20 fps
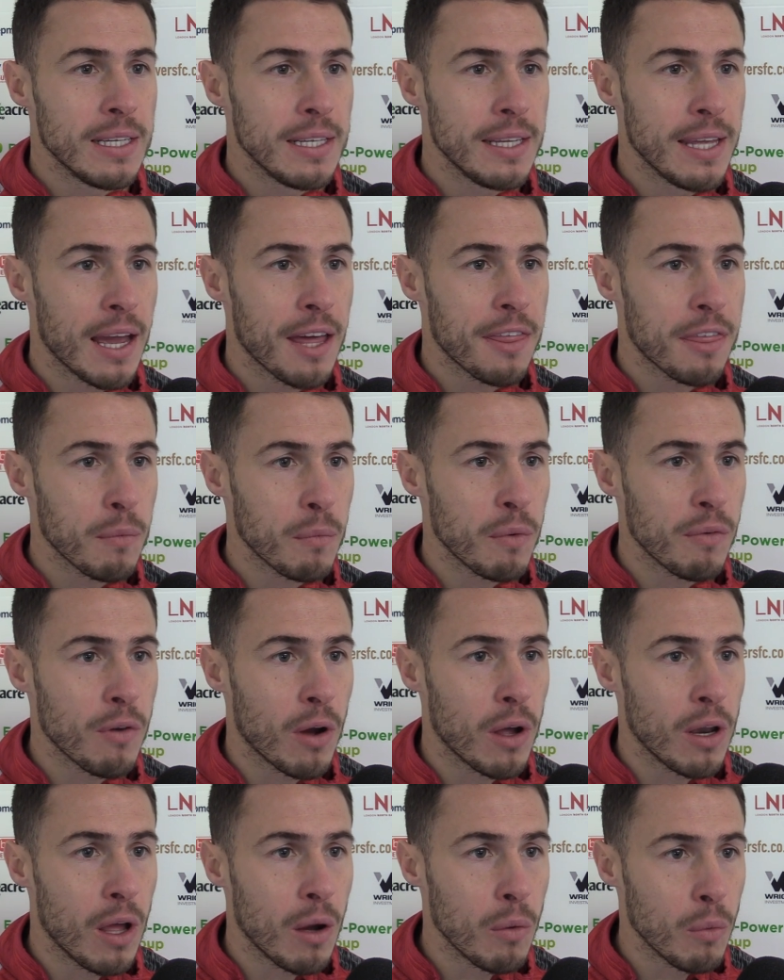yeah, I think we've
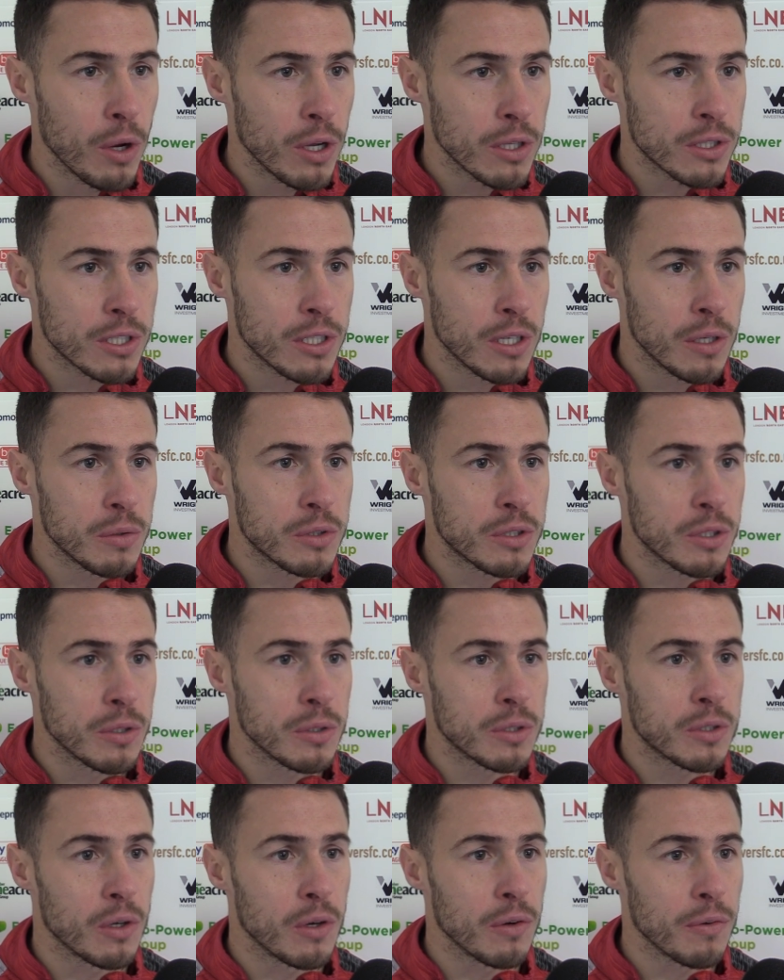got a lot of work to do to
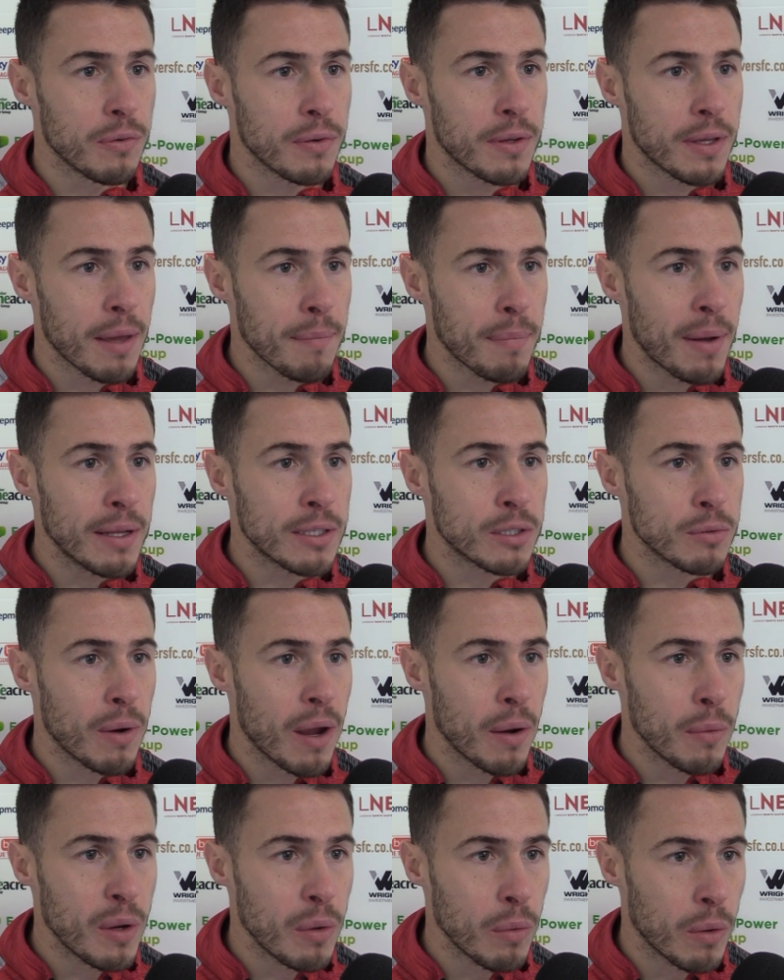sort of get back to
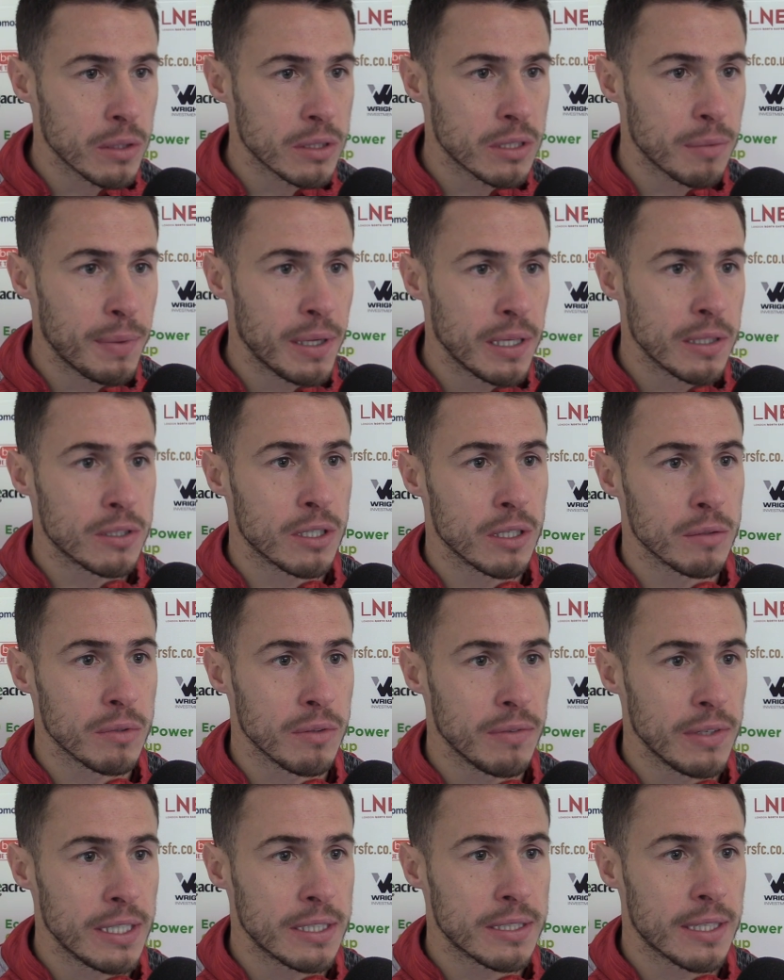where we want to be in terms
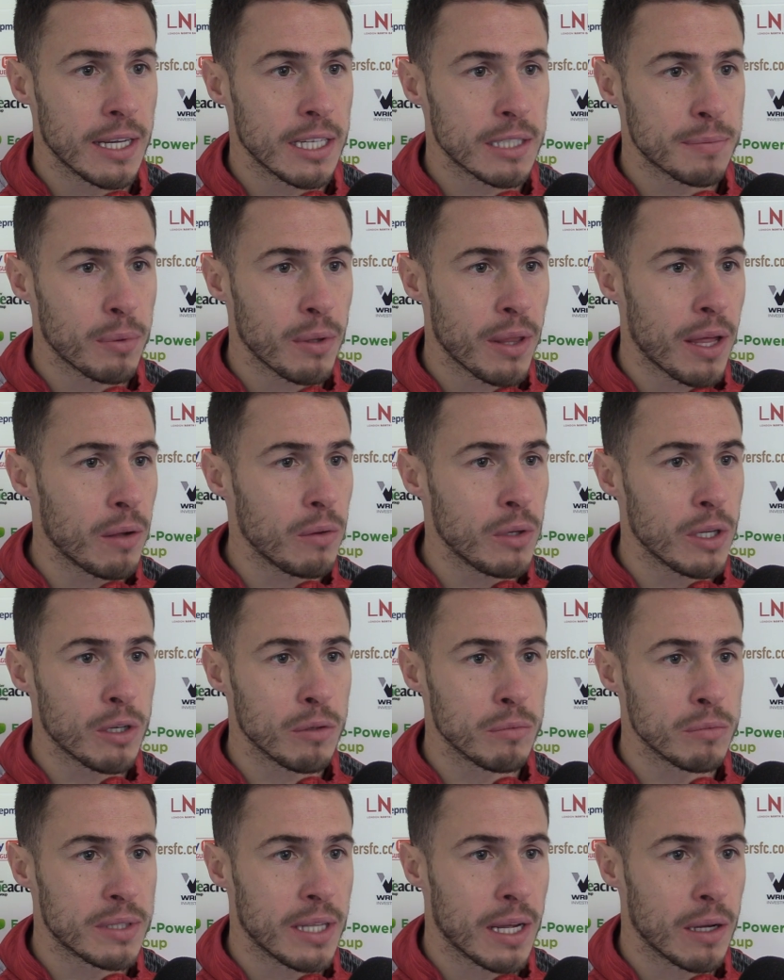of these days, but that only
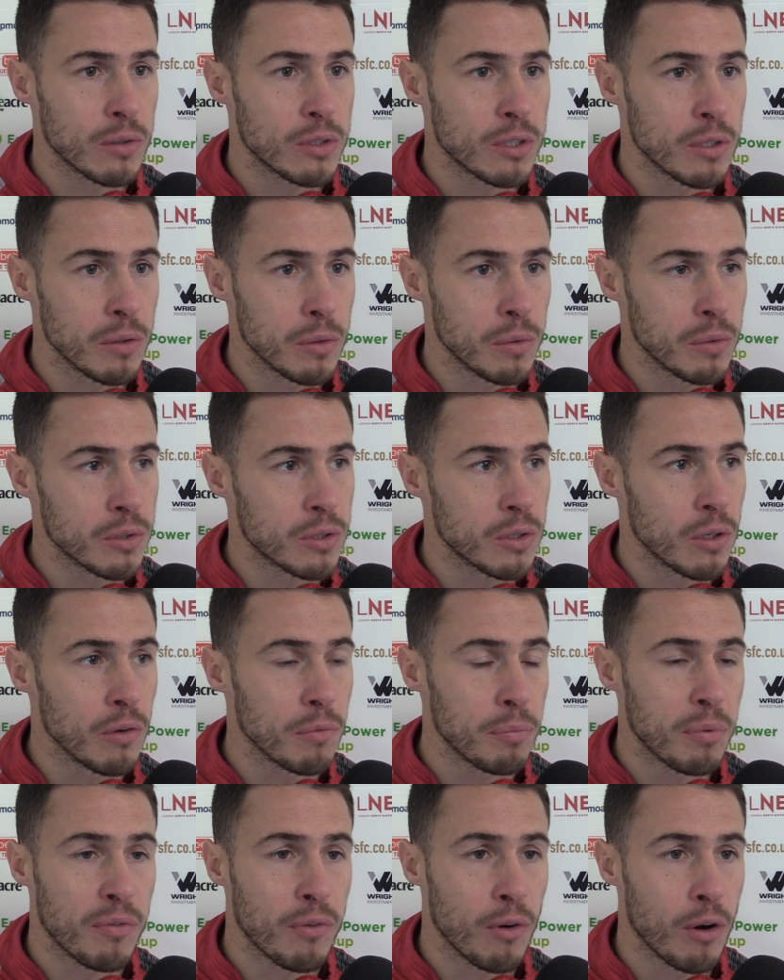comes down to
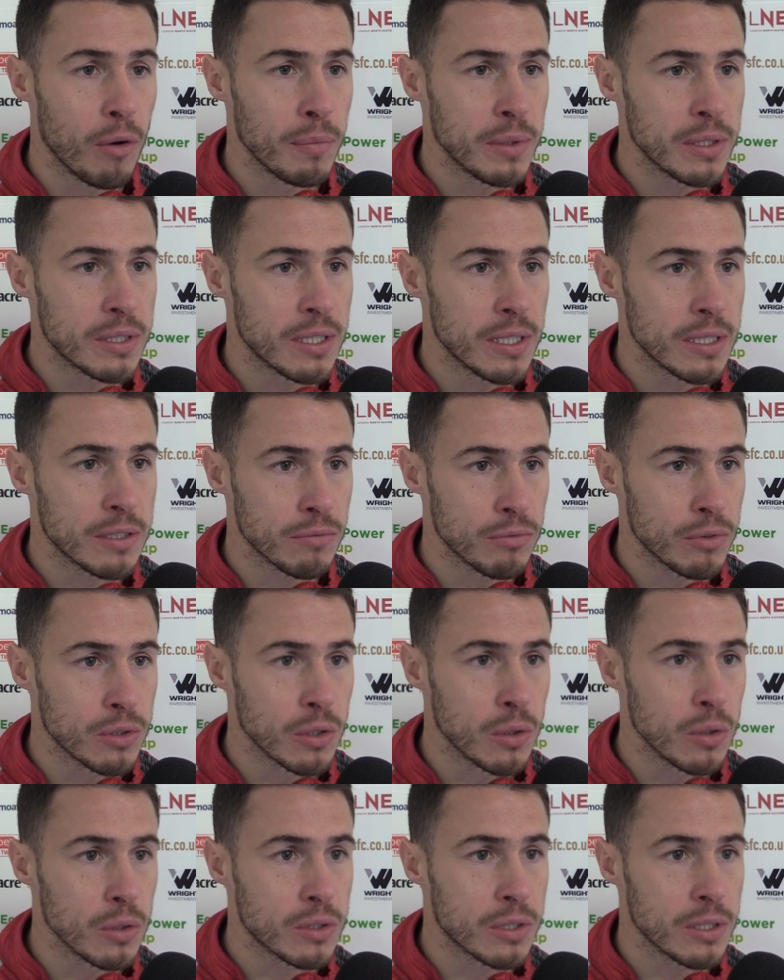sort of performances and
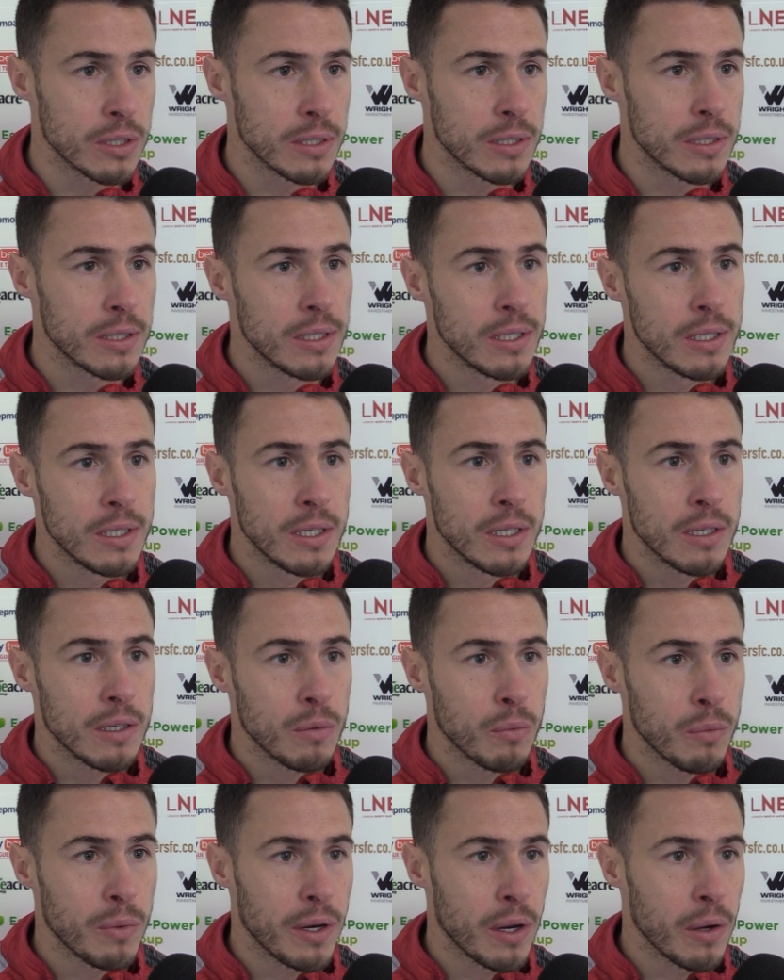results, and
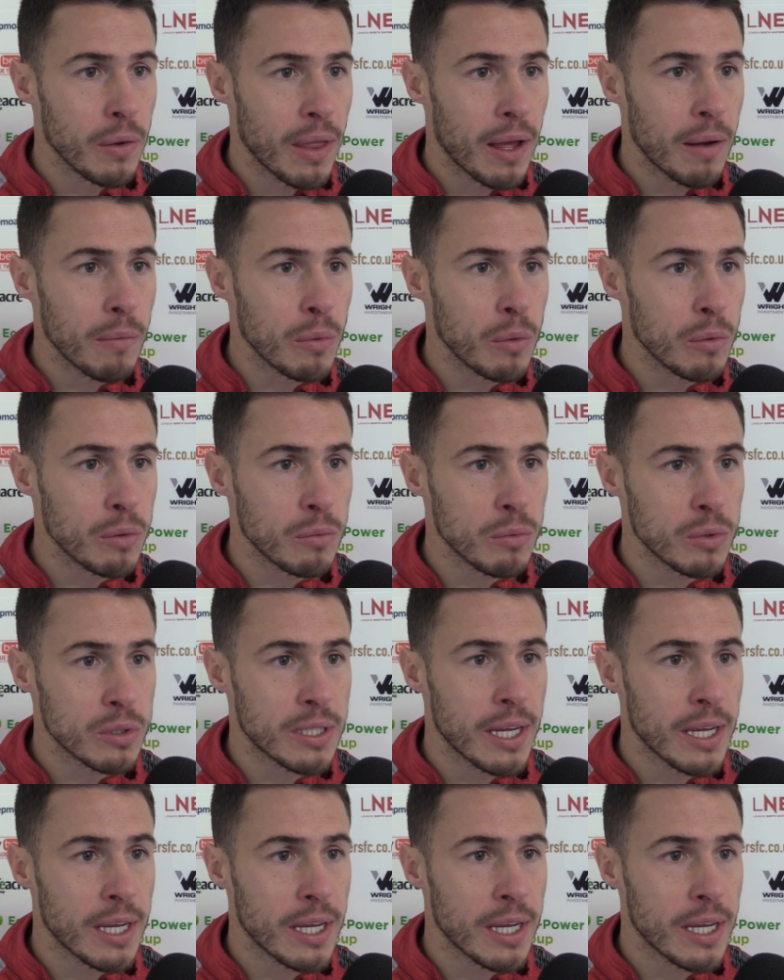we know that. We'll